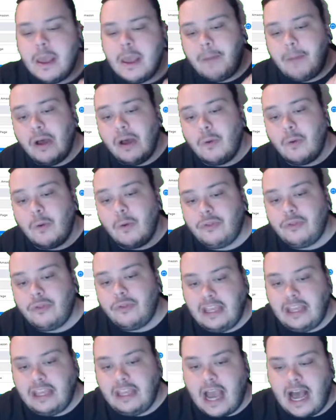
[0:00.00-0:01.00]
But
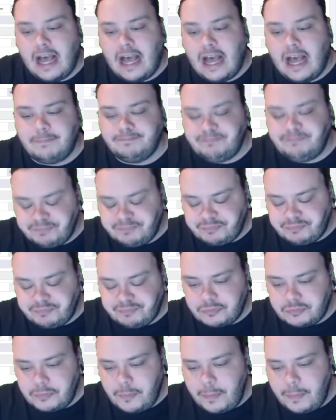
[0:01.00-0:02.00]
the um,
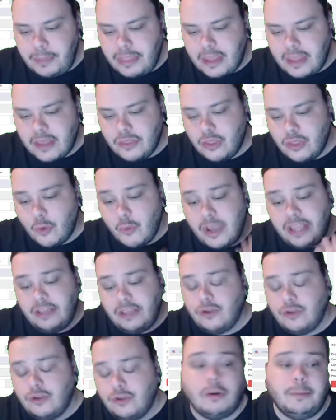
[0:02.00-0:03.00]
the way
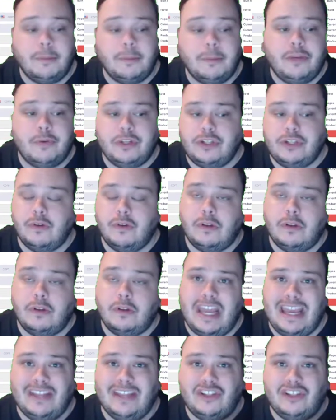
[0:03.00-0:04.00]
you normally would do it
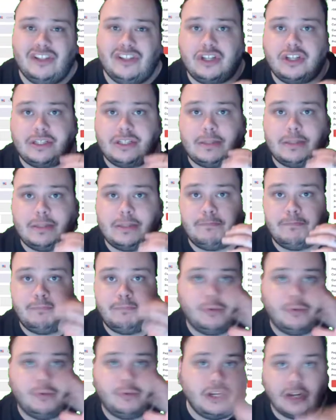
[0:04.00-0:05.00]
is you just
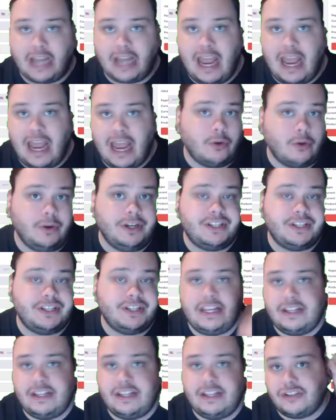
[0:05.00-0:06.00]
put your categories
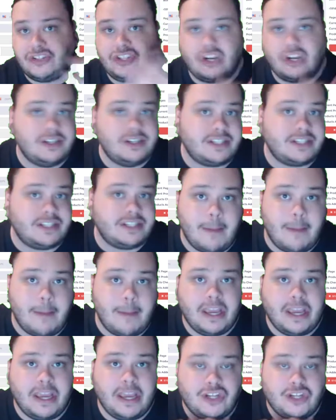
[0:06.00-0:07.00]
in the start and stop
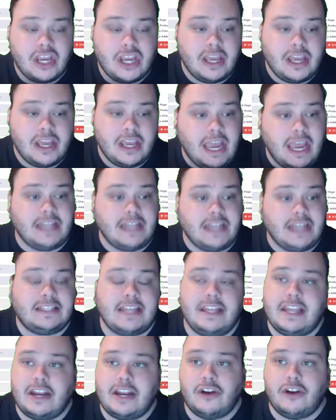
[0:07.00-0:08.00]
page and
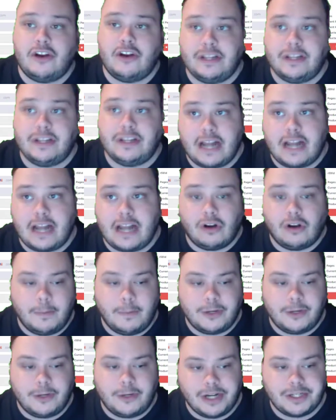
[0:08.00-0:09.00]
send that over to tactical
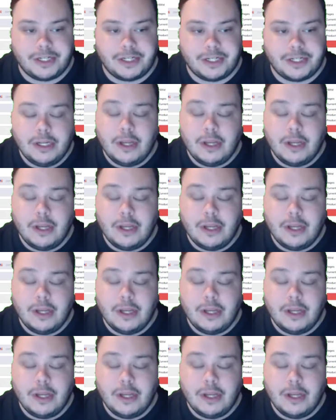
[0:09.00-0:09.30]
arbitrage.